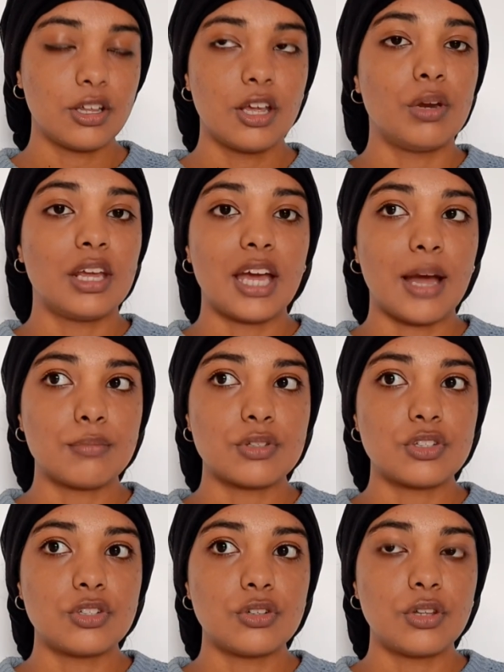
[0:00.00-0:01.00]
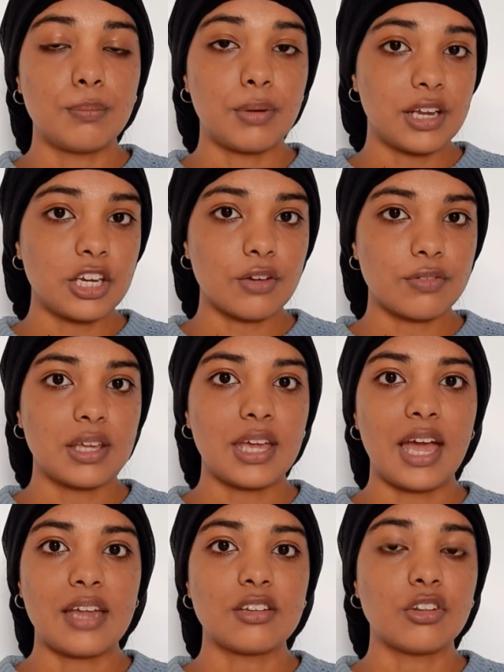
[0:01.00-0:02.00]
When it comes to the burning of the
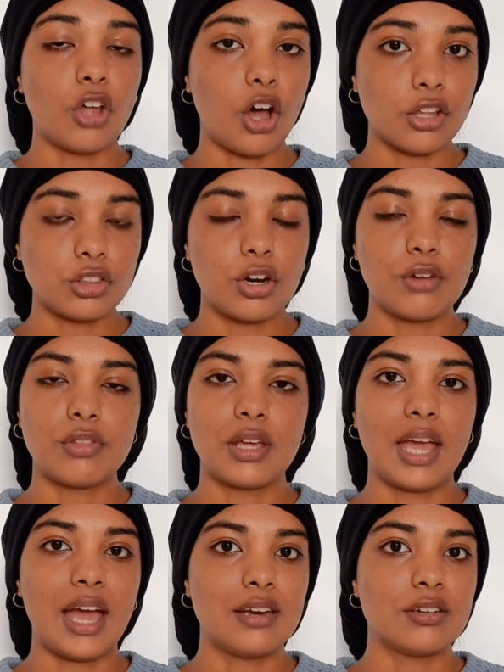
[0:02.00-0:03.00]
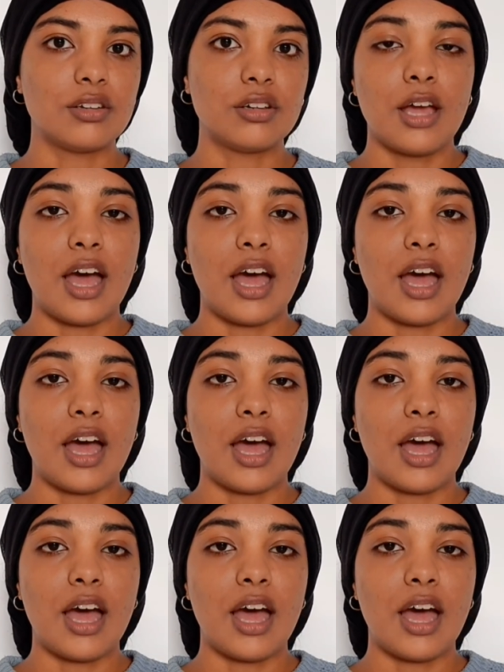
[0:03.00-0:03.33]
candle, the hot throw of the candle,